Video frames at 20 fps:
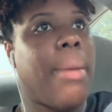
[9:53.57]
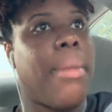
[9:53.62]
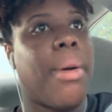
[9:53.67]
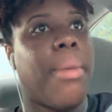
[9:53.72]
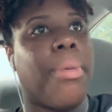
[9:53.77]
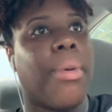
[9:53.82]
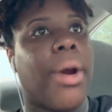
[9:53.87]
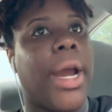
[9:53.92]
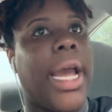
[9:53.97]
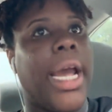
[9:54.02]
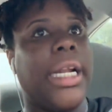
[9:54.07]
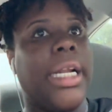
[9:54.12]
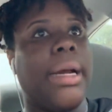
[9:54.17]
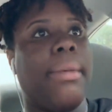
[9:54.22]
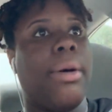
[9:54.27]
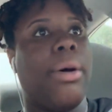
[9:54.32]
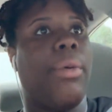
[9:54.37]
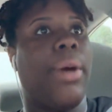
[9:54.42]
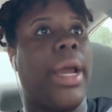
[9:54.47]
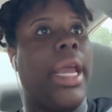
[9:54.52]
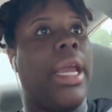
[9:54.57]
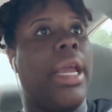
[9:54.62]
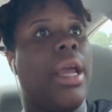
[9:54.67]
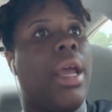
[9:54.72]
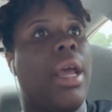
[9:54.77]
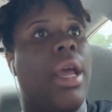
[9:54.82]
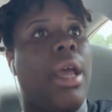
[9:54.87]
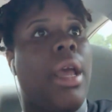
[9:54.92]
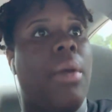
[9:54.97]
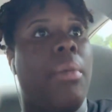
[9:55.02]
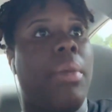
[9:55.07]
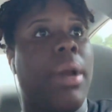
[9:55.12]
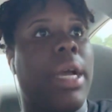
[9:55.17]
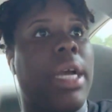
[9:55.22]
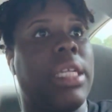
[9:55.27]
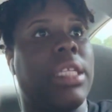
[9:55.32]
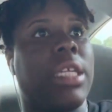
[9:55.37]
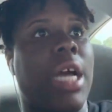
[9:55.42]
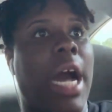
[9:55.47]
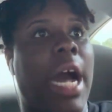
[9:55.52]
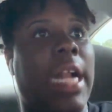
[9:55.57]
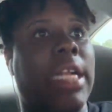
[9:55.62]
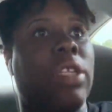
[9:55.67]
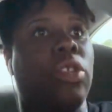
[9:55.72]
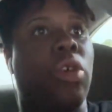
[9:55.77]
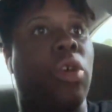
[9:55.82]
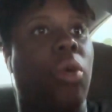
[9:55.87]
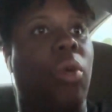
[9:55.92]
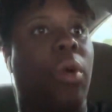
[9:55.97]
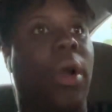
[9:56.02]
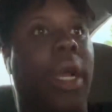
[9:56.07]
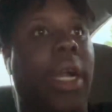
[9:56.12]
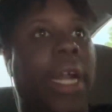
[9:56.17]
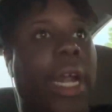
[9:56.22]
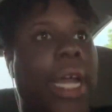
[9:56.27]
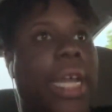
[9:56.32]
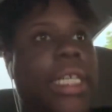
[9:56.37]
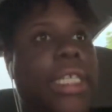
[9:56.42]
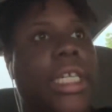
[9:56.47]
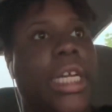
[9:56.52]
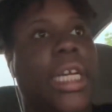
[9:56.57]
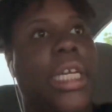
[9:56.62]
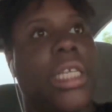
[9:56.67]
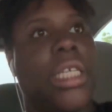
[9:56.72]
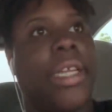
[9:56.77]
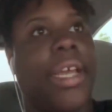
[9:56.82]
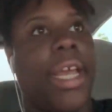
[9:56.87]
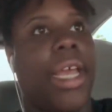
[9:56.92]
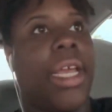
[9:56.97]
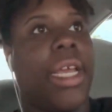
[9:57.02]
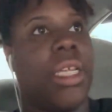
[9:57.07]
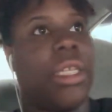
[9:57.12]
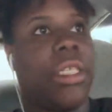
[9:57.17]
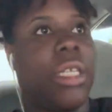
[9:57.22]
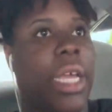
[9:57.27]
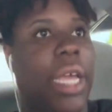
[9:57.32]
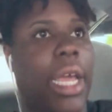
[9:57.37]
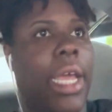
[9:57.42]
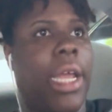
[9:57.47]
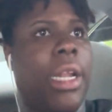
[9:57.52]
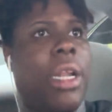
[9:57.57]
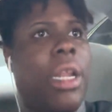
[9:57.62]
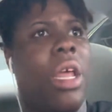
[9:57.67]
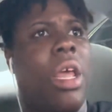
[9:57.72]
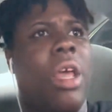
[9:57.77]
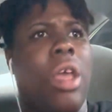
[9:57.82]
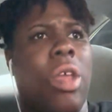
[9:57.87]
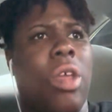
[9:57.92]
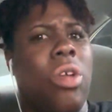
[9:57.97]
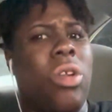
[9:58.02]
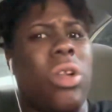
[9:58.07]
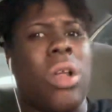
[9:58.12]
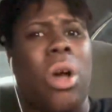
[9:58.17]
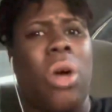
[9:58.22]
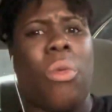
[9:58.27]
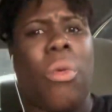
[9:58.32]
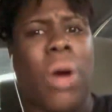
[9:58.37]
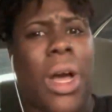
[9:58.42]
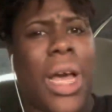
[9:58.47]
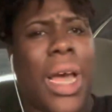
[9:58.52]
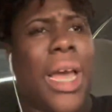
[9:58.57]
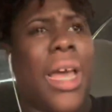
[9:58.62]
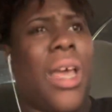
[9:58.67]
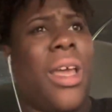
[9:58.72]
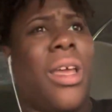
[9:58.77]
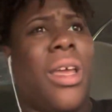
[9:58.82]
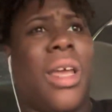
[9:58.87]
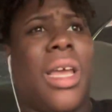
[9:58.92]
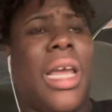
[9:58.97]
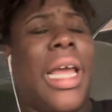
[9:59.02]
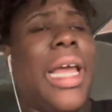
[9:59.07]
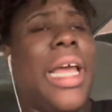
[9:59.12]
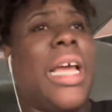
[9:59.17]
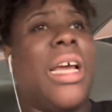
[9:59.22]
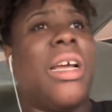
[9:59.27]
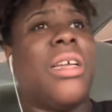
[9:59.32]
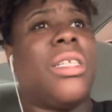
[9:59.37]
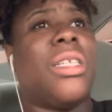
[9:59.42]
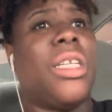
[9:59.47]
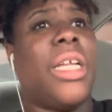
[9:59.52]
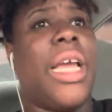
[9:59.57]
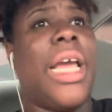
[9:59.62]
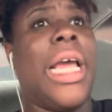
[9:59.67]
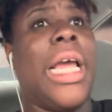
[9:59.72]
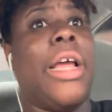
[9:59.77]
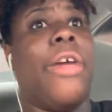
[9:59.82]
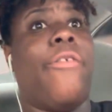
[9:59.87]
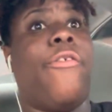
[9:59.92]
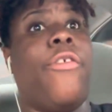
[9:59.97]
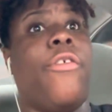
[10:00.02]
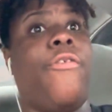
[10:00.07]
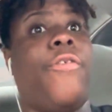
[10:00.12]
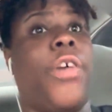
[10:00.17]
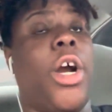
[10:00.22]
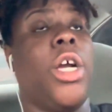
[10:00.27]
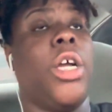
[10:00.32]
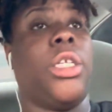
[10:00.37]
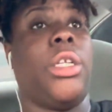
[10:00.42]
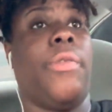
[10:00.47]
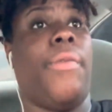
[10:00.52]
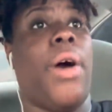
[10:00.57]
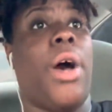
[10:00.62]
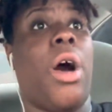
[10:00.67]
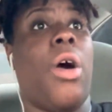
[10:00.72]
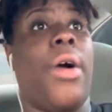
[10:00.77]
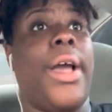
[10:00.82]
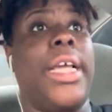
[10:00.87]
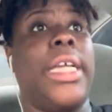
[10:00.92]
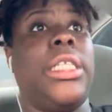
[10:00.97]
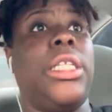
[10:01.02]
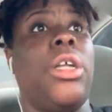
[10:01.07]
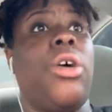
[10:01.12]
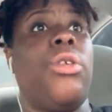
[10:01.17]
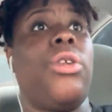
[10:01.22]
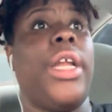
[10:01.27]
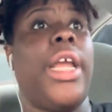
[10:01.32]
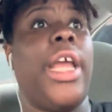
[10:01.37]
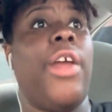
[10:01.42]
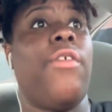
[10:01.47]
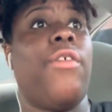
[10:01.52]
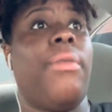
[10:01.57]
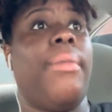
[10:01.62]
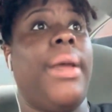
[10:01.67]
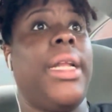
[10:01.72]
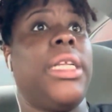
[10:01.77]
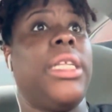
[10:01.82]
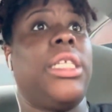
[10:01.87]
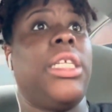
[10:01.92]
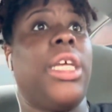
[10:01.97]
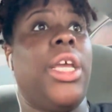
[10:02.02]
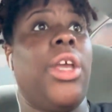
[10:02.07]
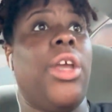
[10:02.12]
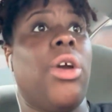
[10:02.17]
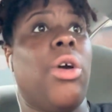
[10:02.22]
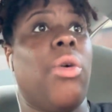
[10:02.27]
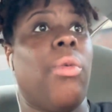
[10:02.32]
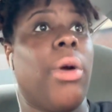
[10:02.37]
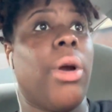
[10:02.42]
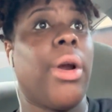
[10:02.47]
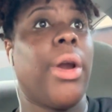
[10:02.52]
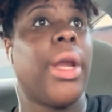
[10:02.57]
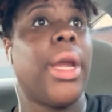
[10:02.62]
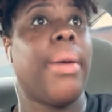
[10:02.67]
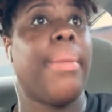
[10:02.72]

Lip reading: to wait. because God is going to work it out. It's in his hands. And you know what? First of all, it's no need for me to sit here and worry